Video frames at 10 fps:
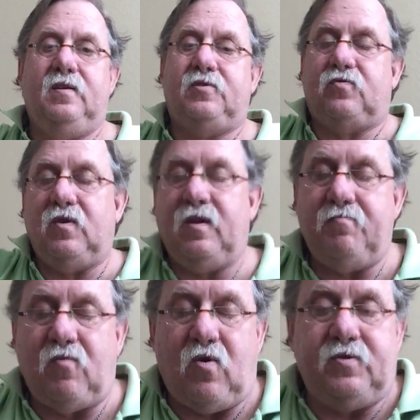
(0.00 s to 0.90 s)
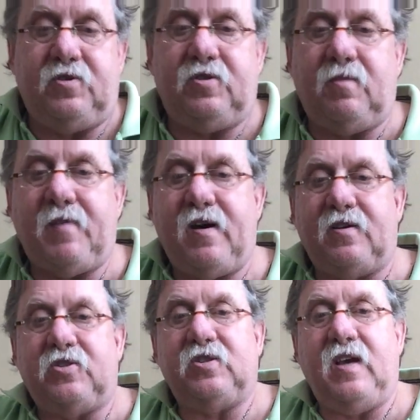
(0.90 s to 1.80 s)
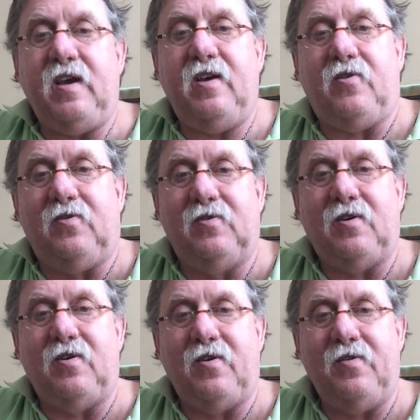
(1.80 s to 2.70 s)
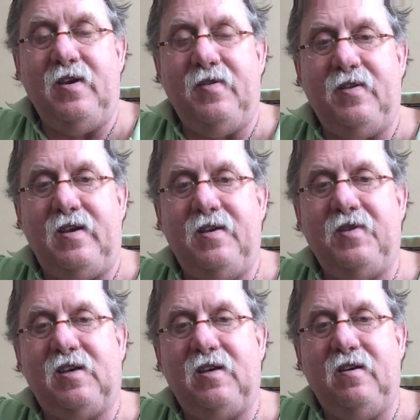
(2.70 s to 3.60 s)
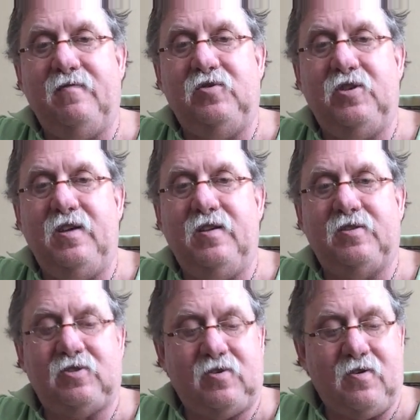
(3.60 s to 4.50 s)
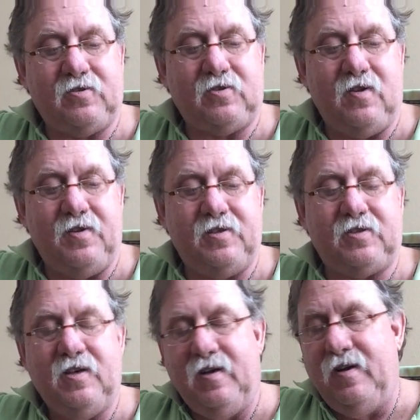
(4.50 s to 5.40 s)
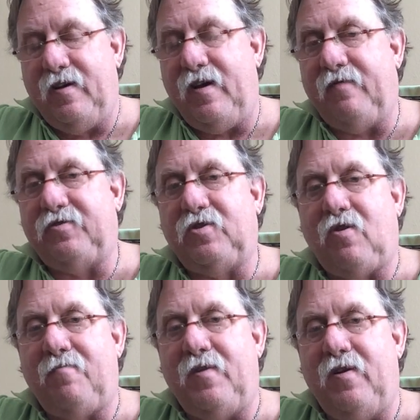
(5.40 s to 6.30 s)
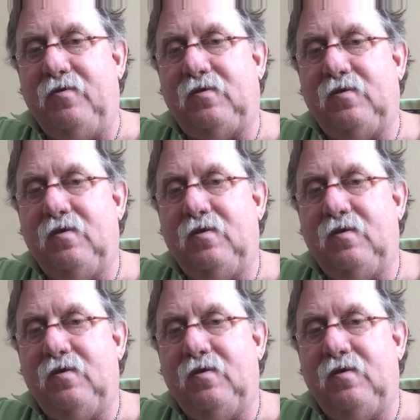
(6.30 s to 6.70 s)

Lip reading: It's really just about a scale in the key of G that starts on this F sharp note.